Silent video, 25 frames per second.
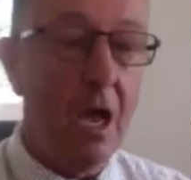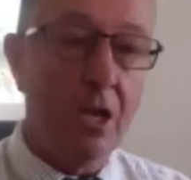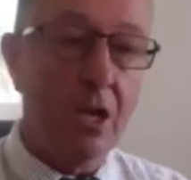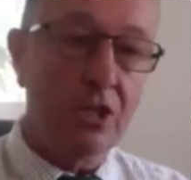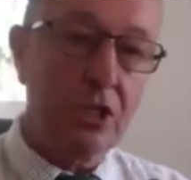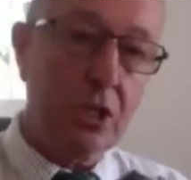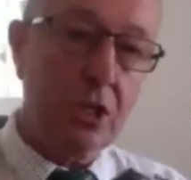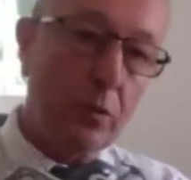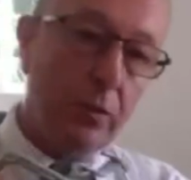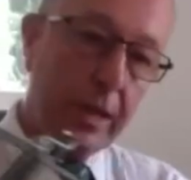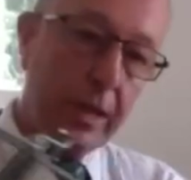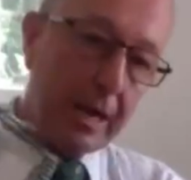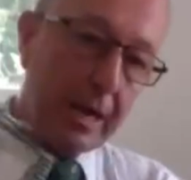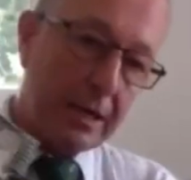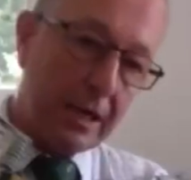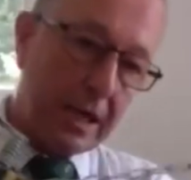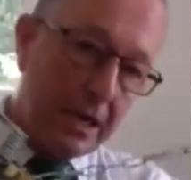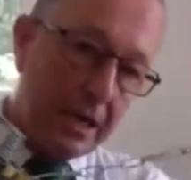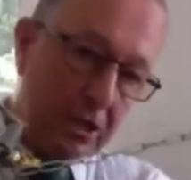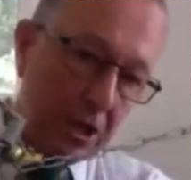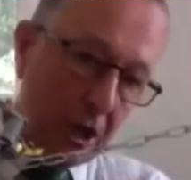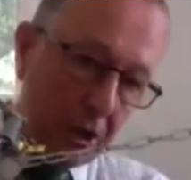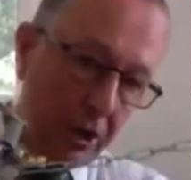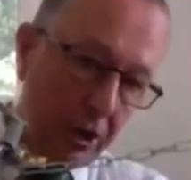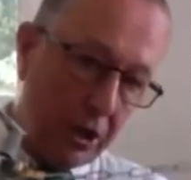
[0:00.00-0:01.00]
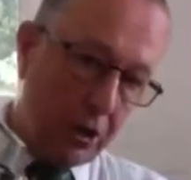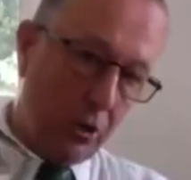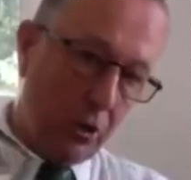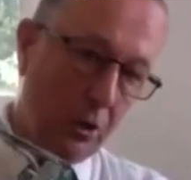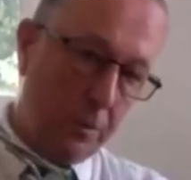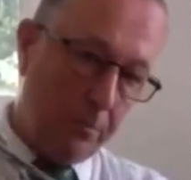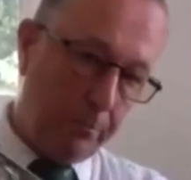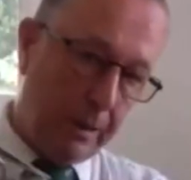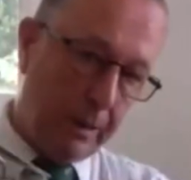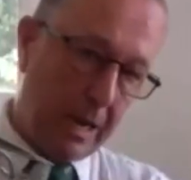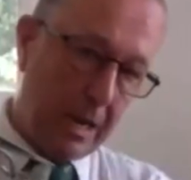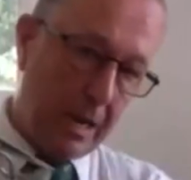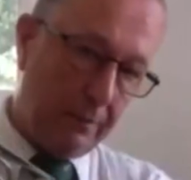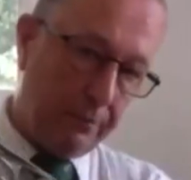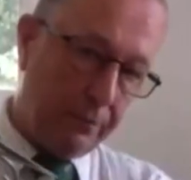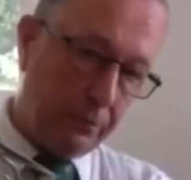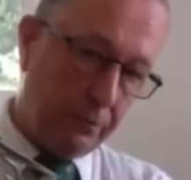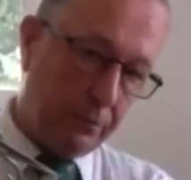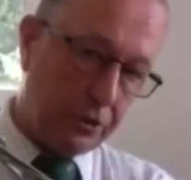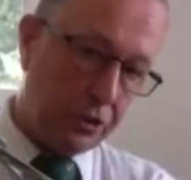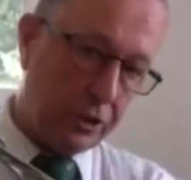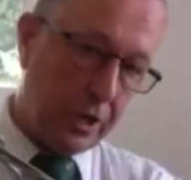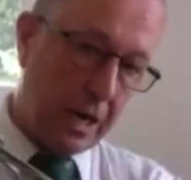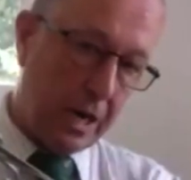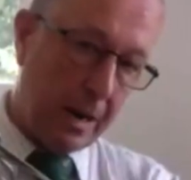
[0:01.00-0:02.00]
So that is a good, powerful
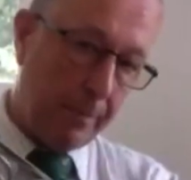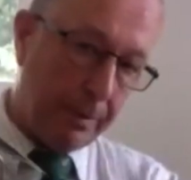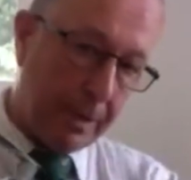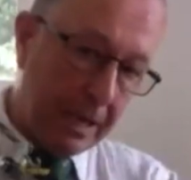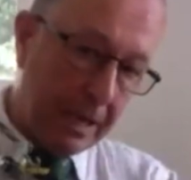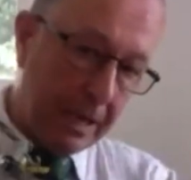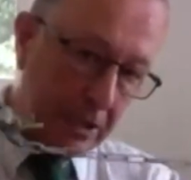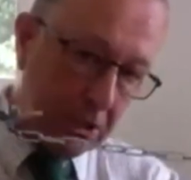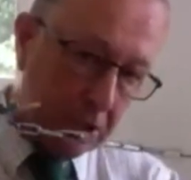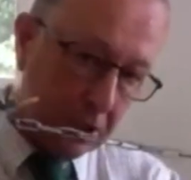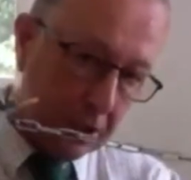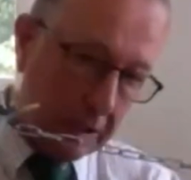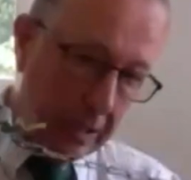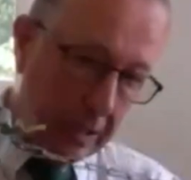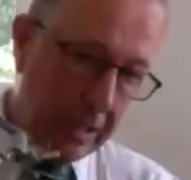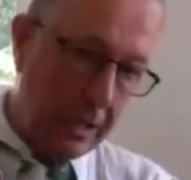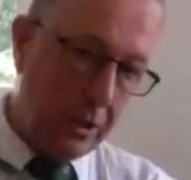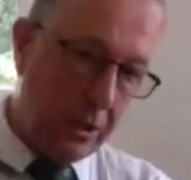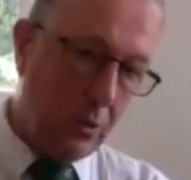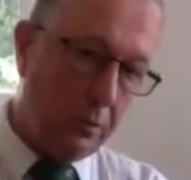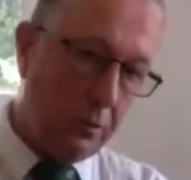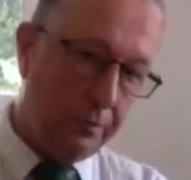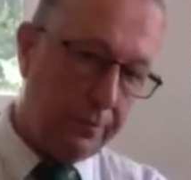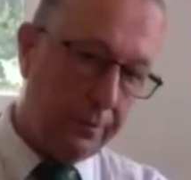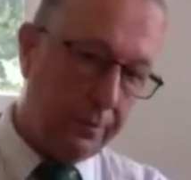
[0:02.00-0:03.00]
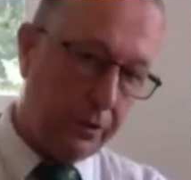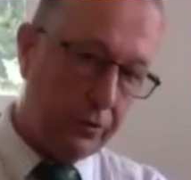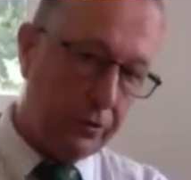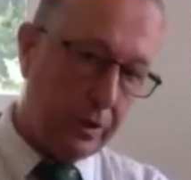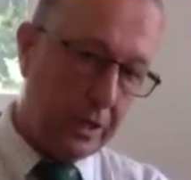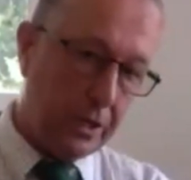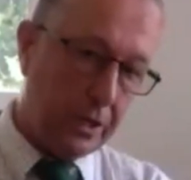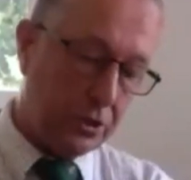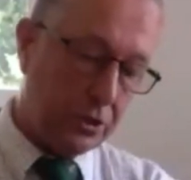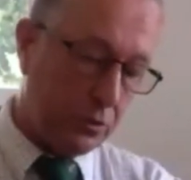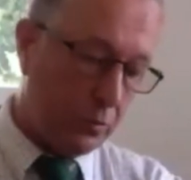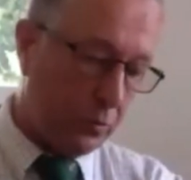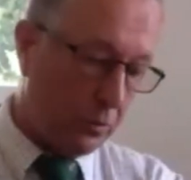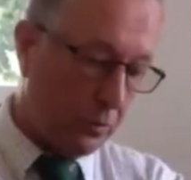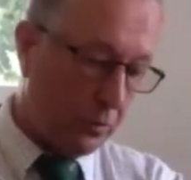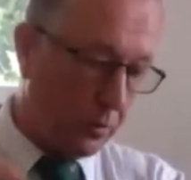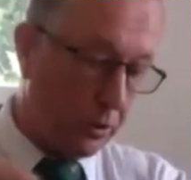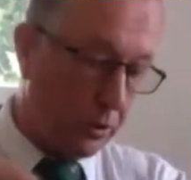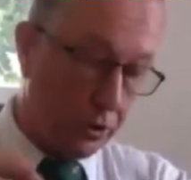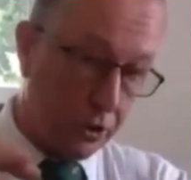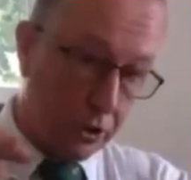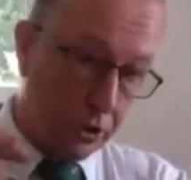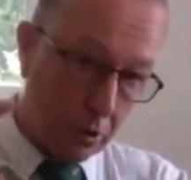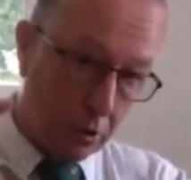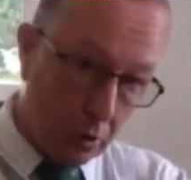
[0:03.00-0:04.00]
trap. It's legal for grey squirrel
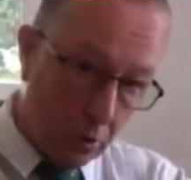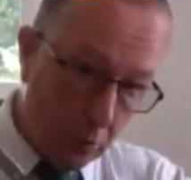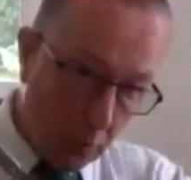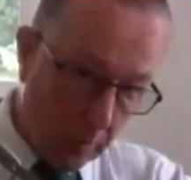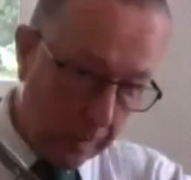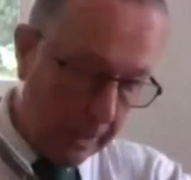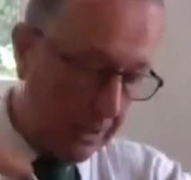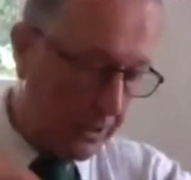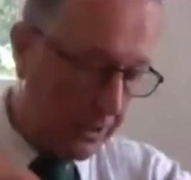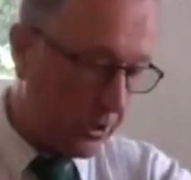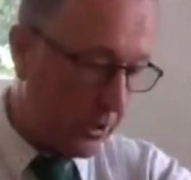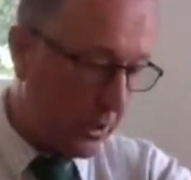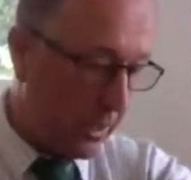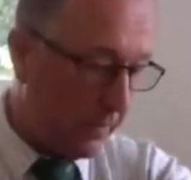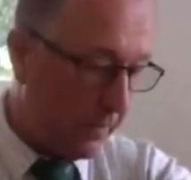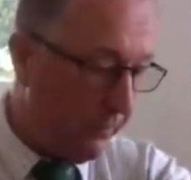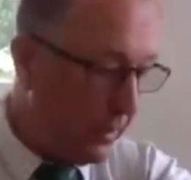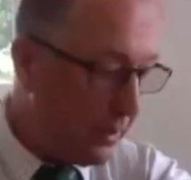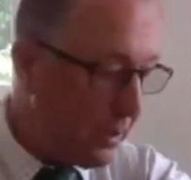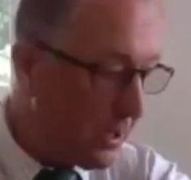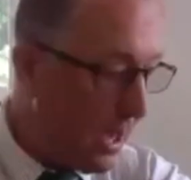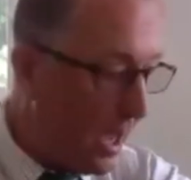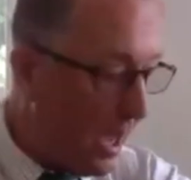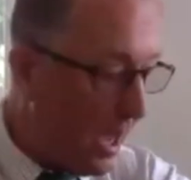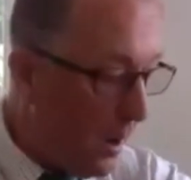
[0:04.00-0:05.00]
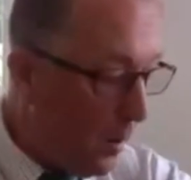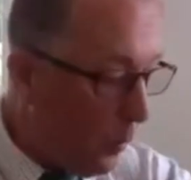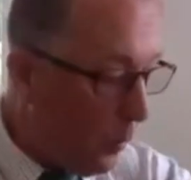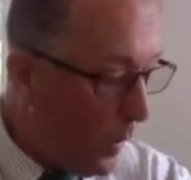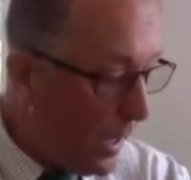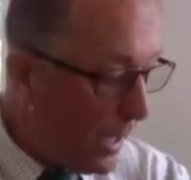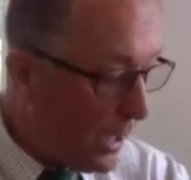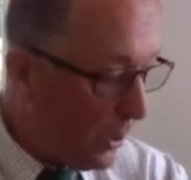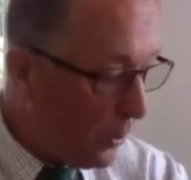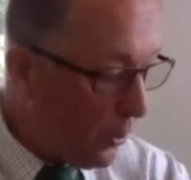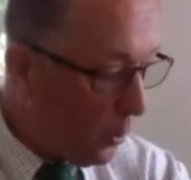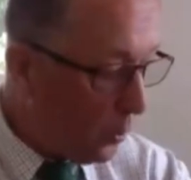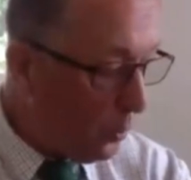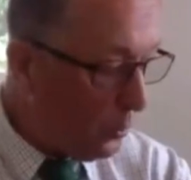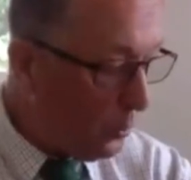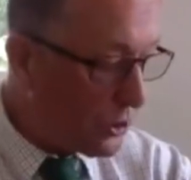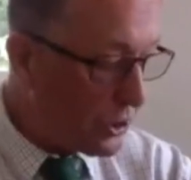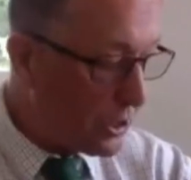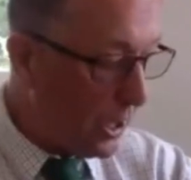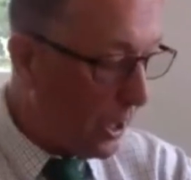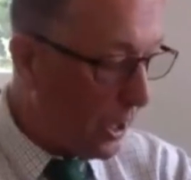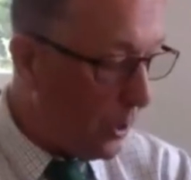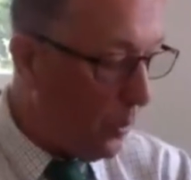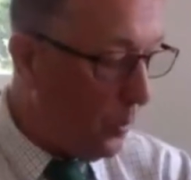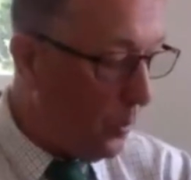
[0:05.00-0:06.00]
control when it's covered. We can
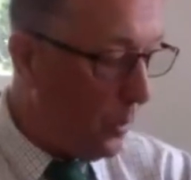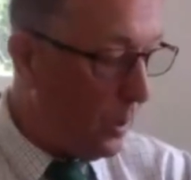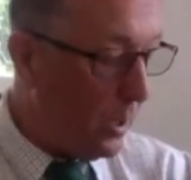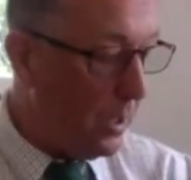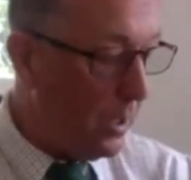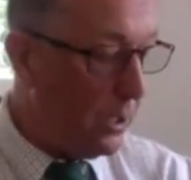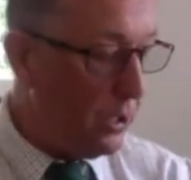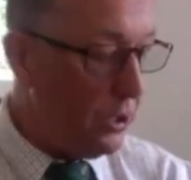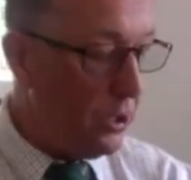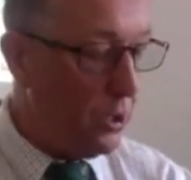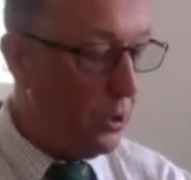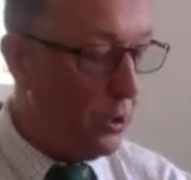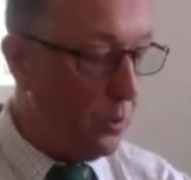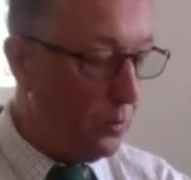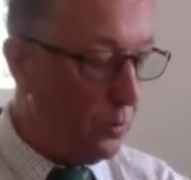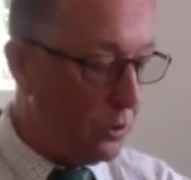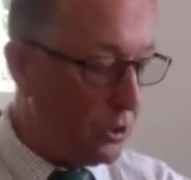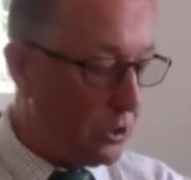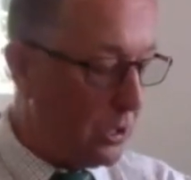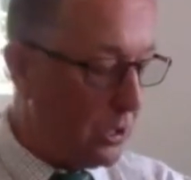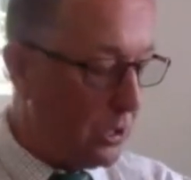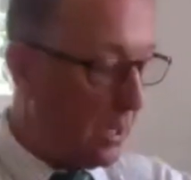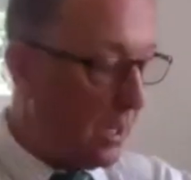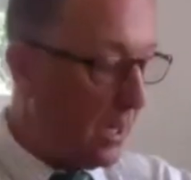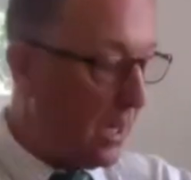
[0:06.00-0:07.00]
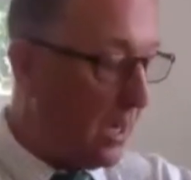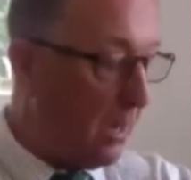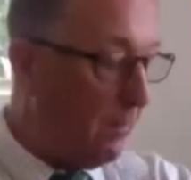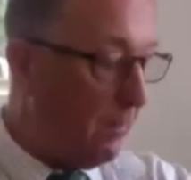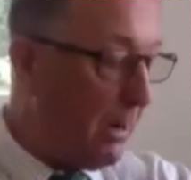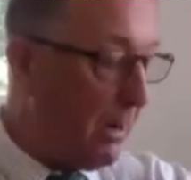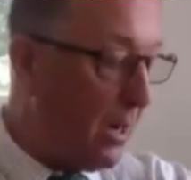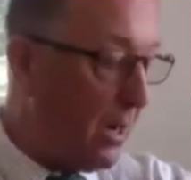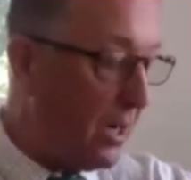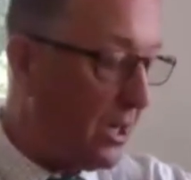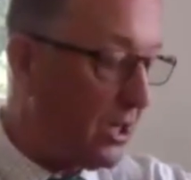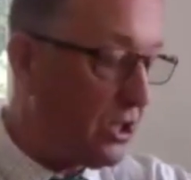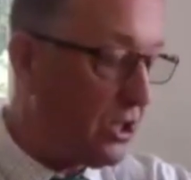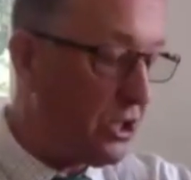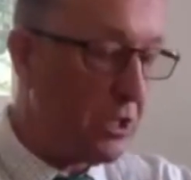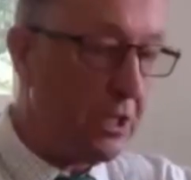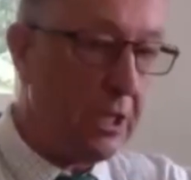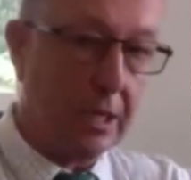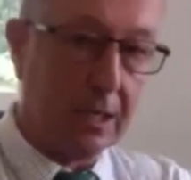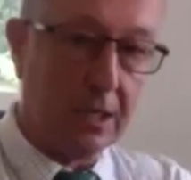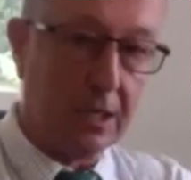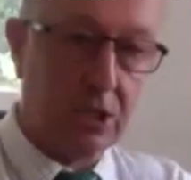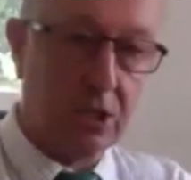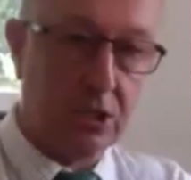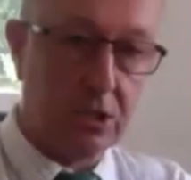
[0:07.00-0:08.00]
also use a Mark
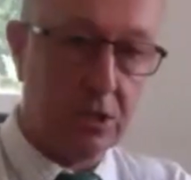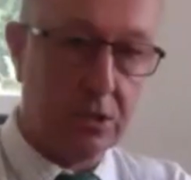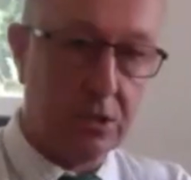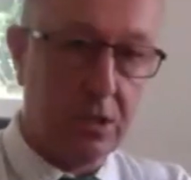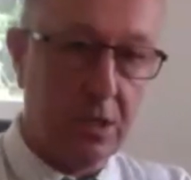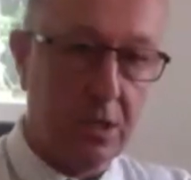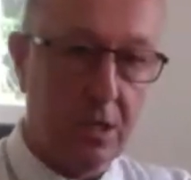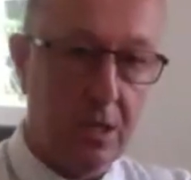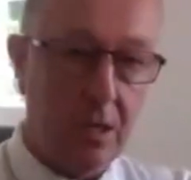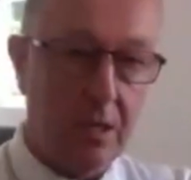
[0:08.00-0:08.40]
6.